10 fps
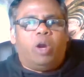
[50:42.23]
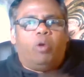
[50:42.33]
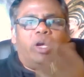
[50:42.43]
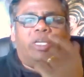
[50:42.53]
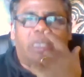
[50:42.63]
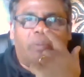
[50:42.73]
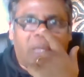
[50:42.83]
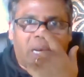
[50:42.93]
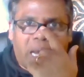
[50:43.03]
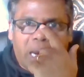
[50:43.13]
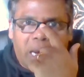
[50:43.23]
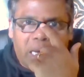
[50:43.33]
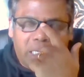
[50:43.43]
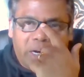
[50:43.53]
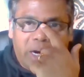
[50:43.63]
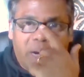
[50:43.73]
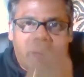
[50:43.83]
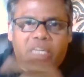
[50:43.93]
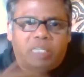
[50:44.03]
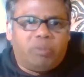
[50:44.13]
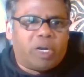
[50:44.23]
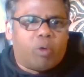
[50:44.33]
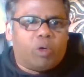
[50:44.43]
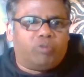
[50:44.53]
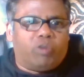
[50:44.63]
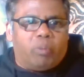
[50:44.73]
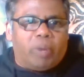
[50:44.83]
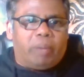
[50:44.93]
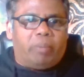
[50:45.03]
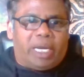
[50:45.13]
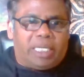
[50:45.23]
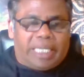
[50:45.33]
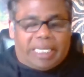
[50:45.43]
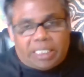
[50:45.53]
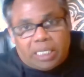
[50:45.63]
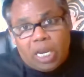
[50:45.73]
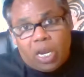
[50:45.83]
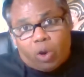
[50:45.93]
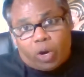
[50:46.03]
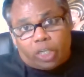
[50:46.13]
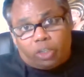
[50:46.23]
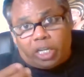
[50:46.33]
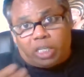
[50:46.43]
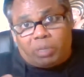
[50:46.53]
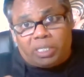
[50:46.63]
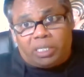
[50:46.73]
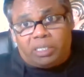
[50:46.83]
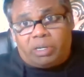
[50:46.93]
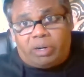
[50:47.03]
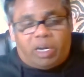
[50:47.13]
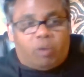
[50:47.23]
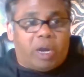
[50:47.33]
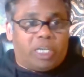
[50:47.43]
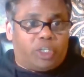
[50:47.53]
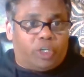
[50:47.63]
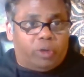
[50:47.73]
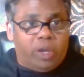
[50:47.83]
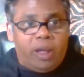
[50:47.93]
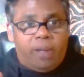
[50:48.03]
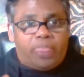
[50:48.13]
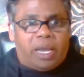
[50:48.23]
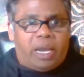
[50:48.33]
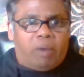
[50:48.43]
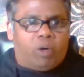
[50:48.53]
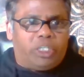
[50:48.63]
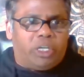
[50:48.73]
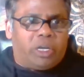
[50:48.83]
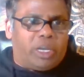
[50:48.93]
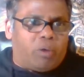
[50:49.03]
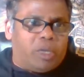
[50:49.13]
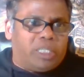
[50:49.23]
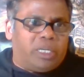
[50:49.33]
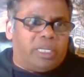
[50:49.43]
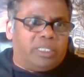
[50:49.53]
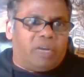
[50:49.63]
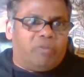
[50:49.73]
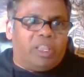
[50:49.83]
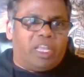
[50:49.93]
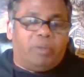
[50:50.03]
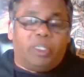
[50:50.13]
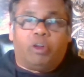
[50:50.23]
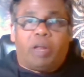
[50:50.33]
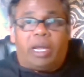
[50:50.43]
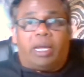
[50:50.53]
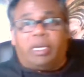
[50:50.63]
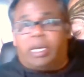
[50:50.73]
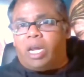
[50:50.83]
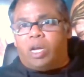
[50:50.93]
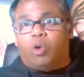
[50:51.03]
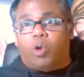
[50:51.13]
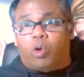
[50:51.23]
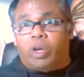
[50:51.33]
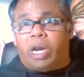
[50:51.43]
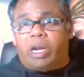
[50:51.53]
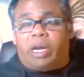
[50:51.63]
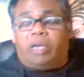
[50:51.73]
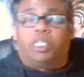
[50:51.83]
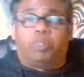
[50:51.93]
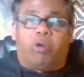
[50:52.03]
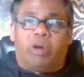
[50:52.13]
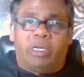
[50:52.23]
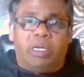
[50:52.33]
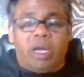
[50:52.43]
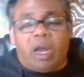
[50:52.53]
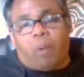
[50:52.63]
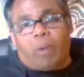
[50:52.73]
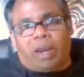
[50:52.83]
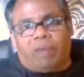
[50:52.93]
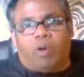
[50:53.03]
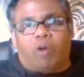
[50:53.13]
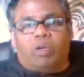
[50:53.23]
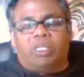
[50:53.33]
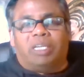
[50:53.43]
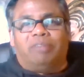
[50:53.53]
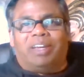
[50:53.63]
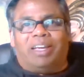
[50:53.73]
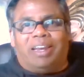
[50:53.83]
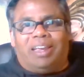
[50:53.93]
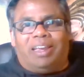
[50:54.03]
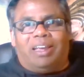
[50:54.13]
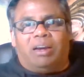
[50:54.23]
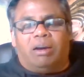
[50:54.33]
doing something like an engineering management course would make sense. Okay, so that's my sincere advice to you. What's your other question? Is there Will there be July intake? Don't know yet at this point. We have not received any